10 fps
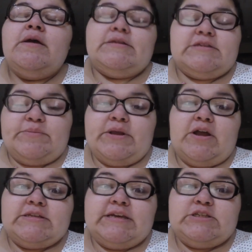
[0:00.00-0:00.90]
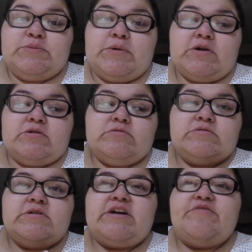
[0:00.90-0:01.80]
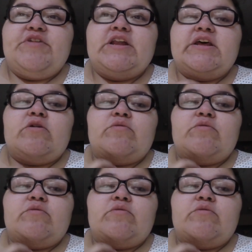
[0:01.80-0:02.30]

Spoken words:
It's going to be a long day tomorrow. I can feel it